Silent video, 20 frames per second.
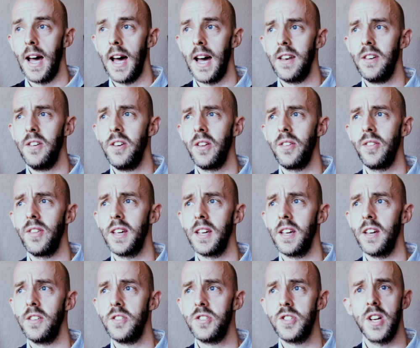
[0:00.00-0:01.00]
And
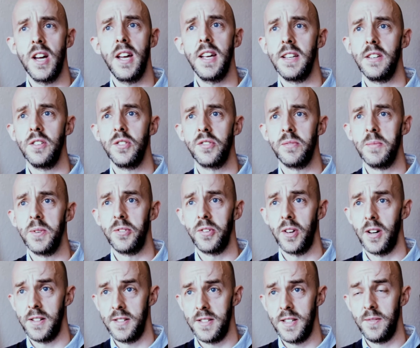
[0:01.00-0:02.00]
nothing had changed from a
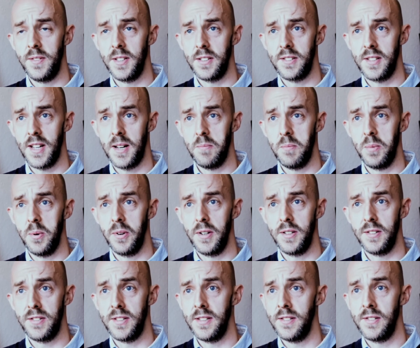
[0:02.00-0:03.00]
scientific
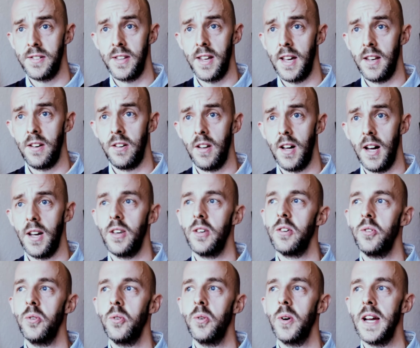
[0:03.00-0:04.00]
standpoint since then. They
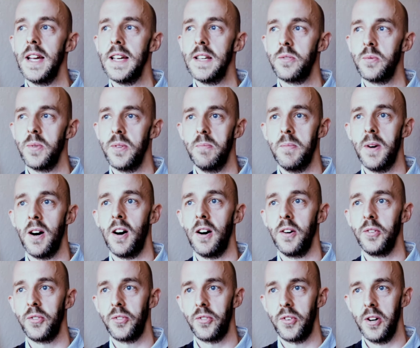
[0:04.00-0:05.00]
always, with
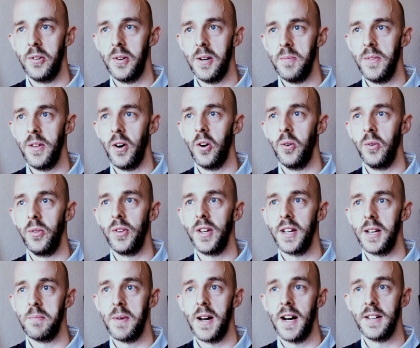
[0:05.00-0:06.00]
masks, throw up the whole
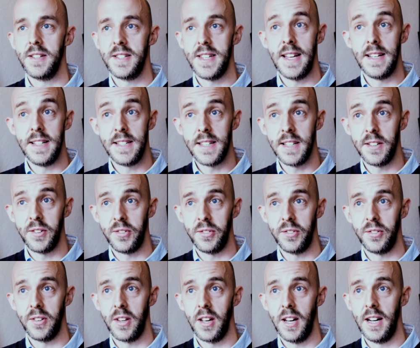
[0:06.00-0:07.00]
thing about
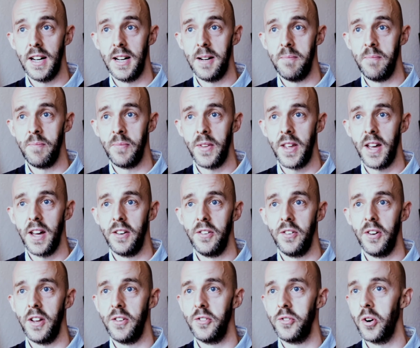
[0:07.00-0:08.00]
dentists
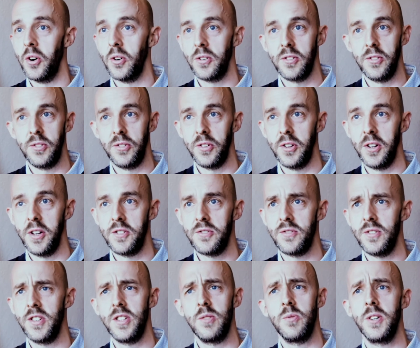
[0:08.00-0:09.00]
and doctor
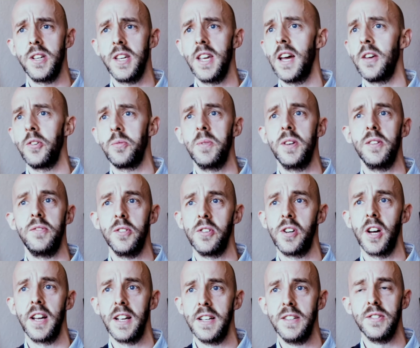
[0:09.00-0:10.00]
surgeries. Well, yes, but if you're
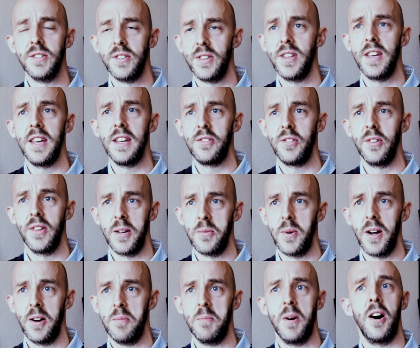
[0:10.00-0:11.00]
going into theatre, they
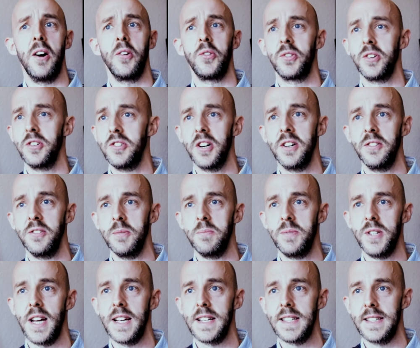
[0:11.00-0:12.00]
wear a mask, you don't
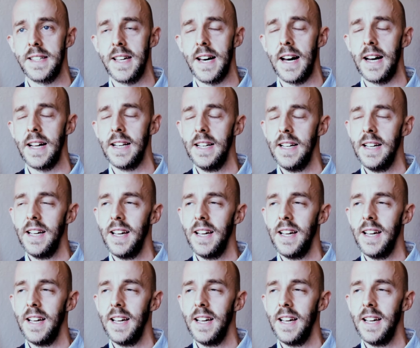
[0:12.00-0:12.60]
object to that.